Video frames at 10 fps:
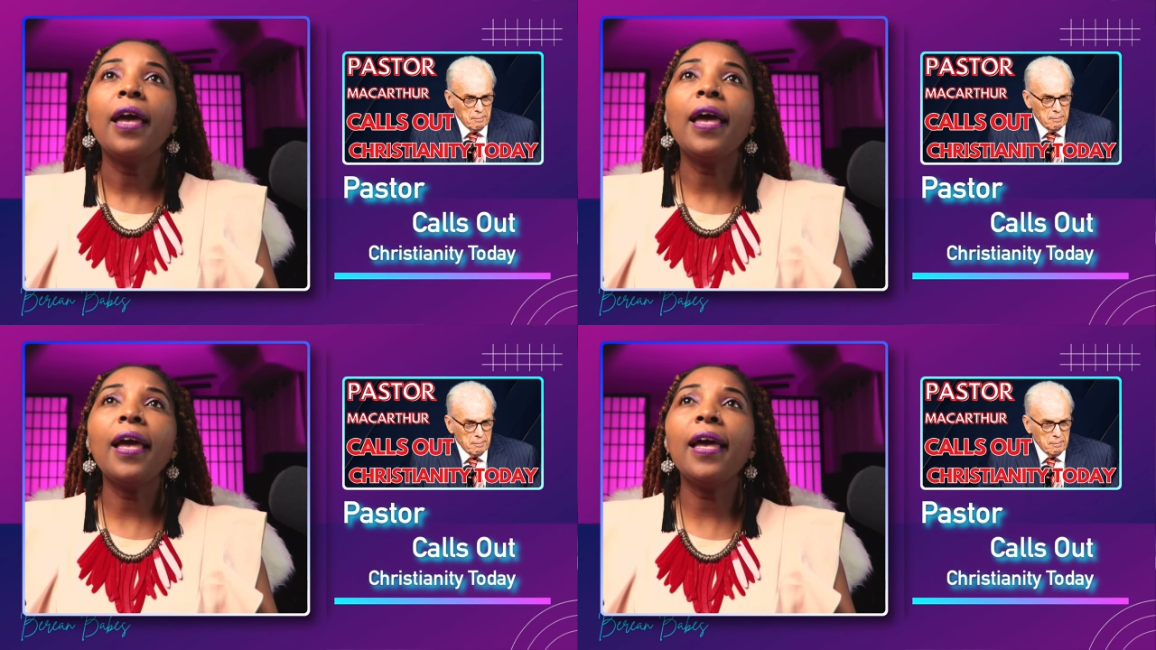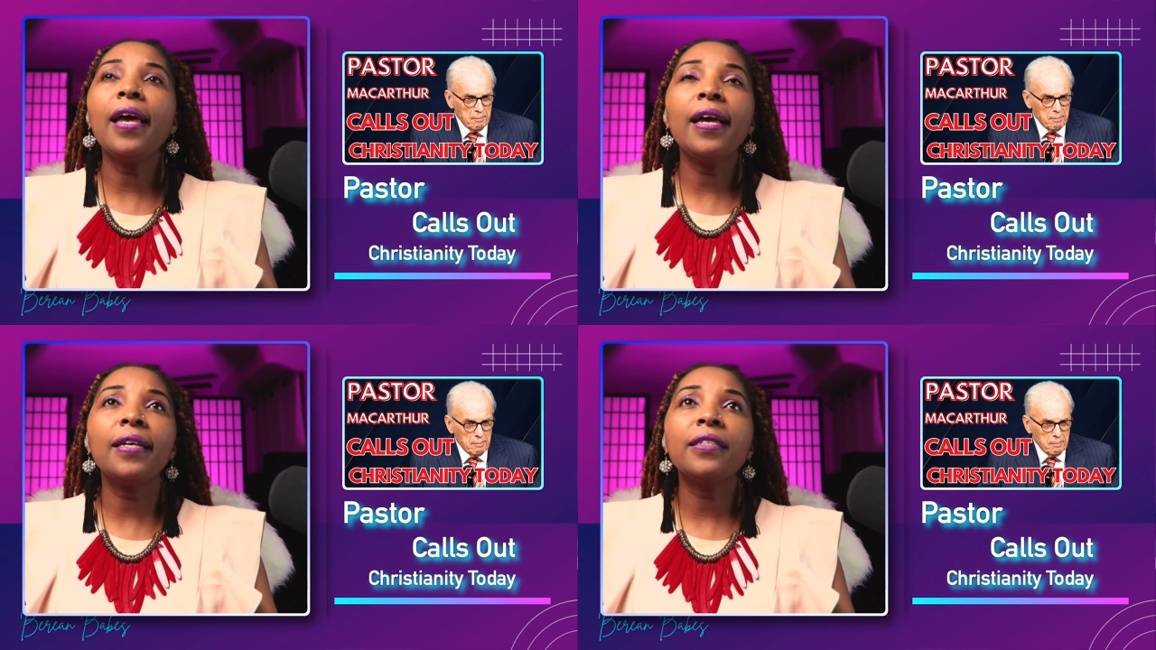
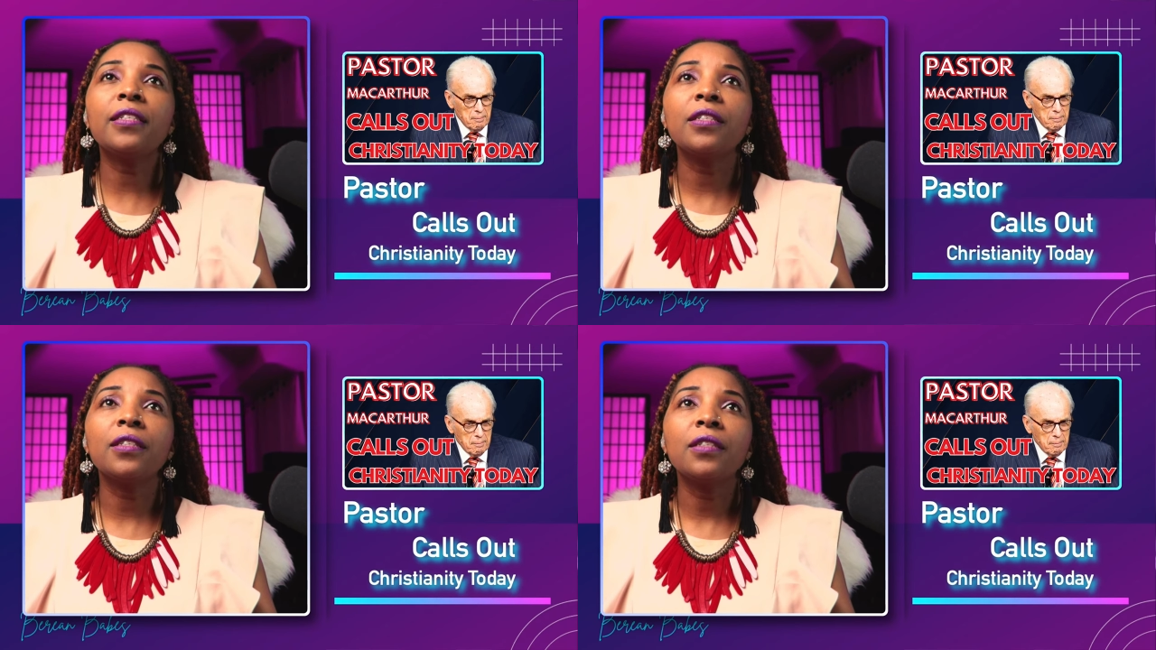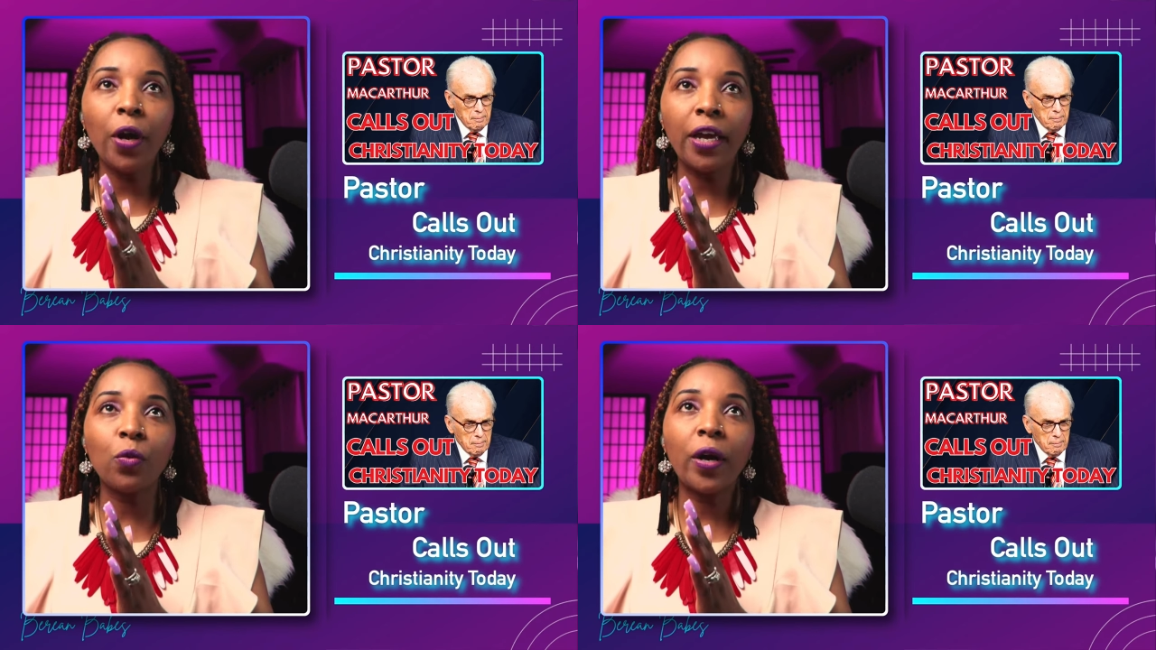Speaker 1: And you
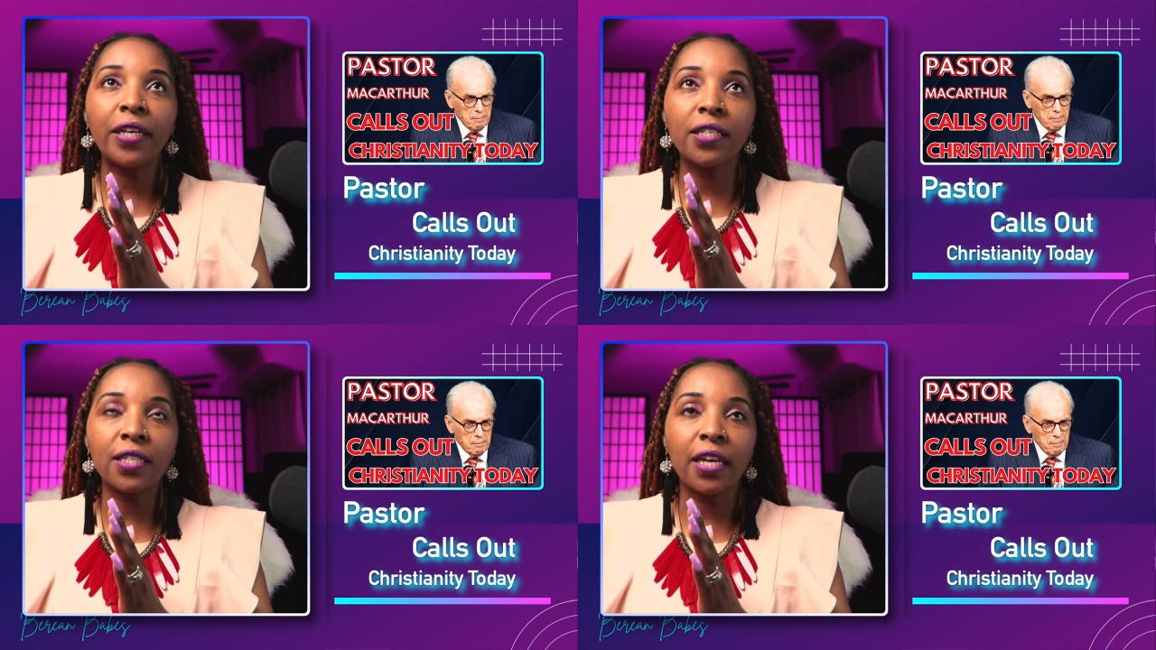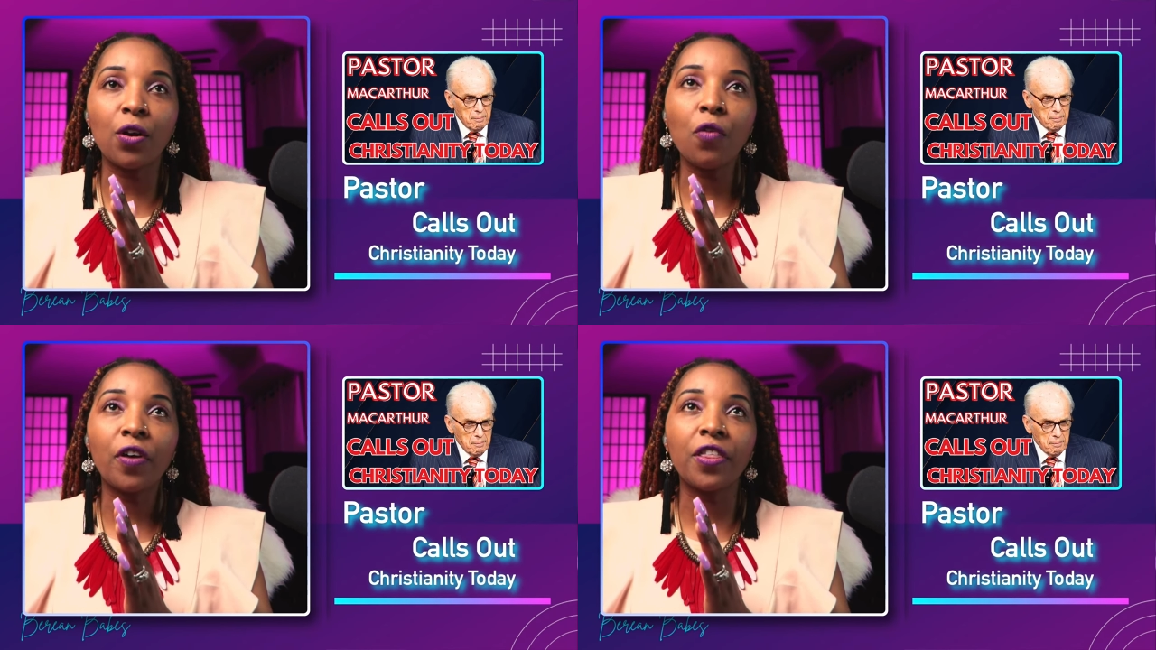heard what he
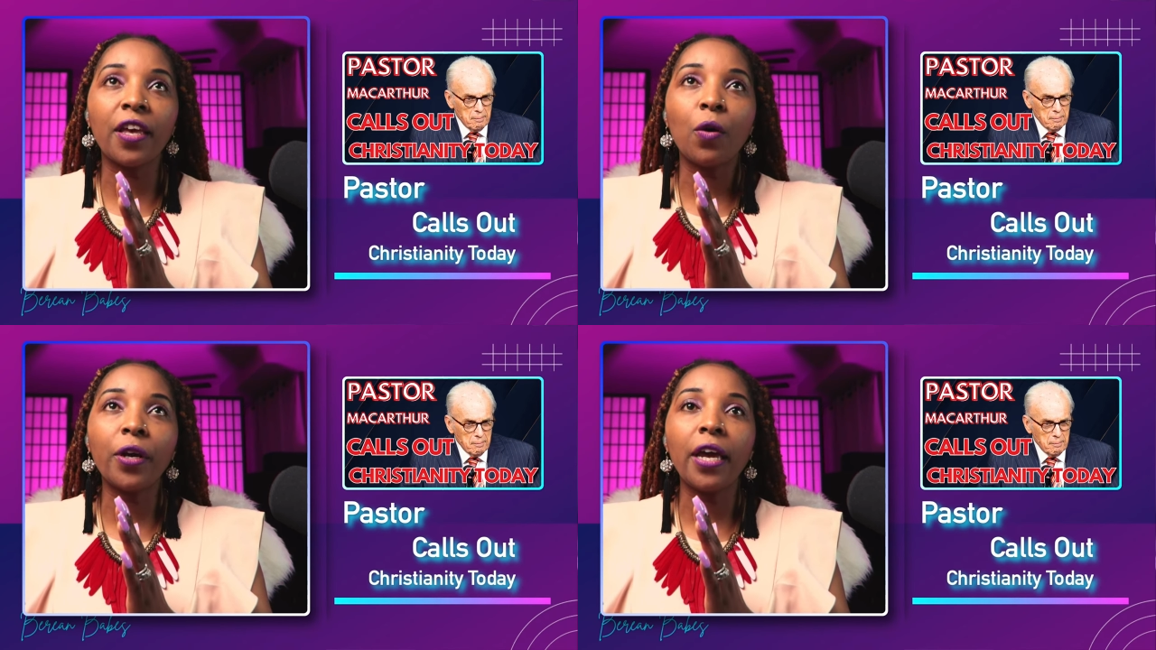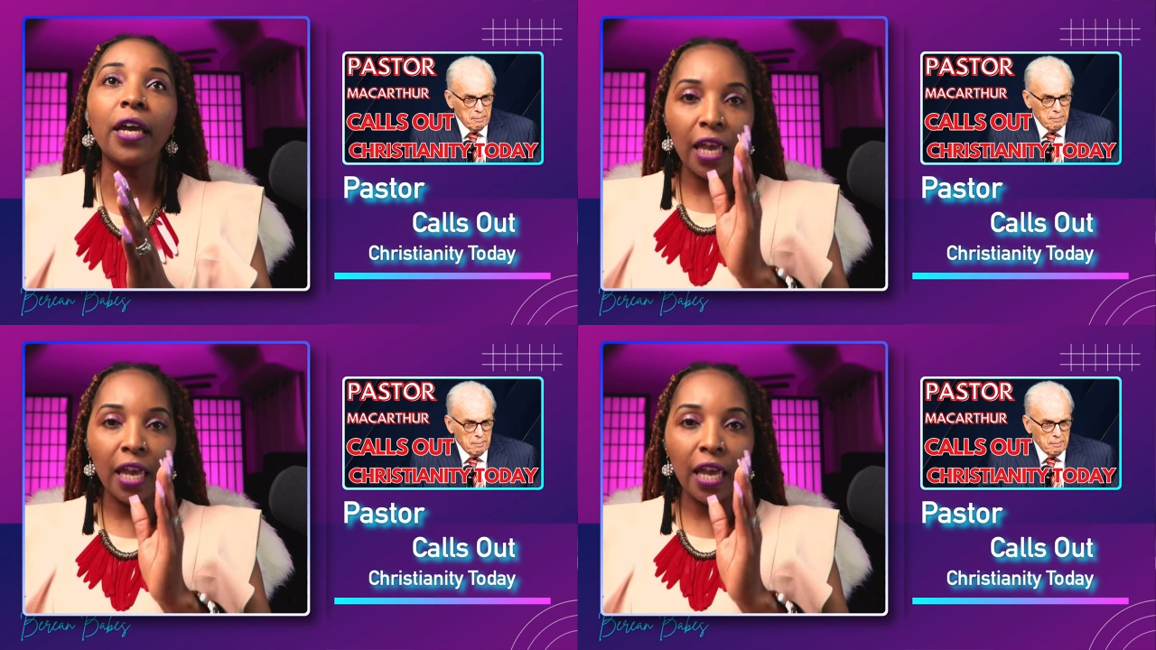said over there, okay?